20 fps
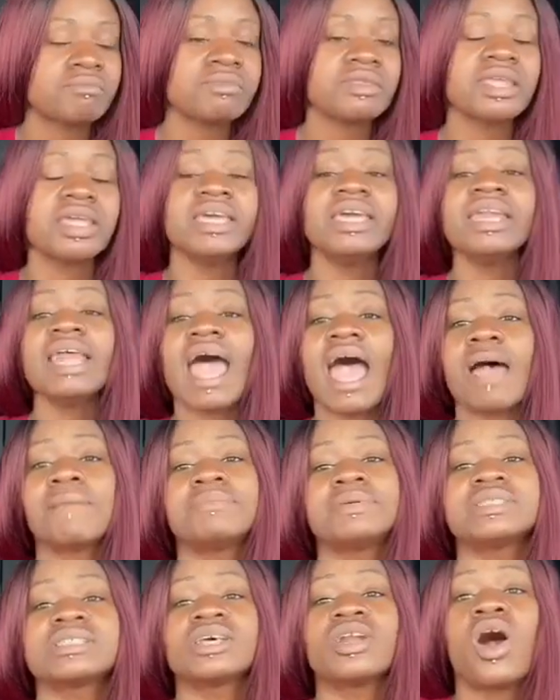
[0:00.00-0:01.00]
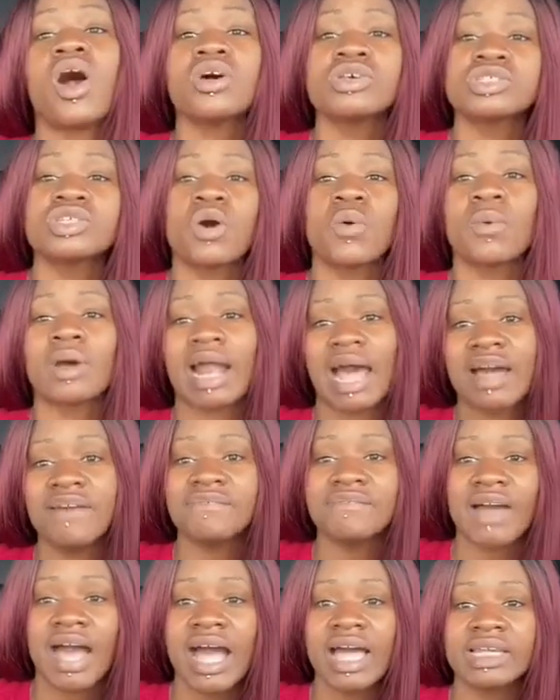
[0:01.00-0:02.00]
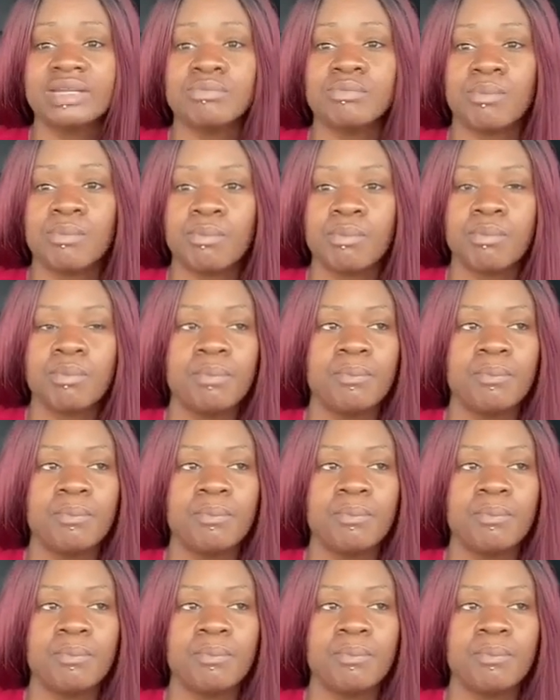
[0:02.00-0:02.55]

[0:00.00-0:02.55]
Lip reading: it happens. And also, what I find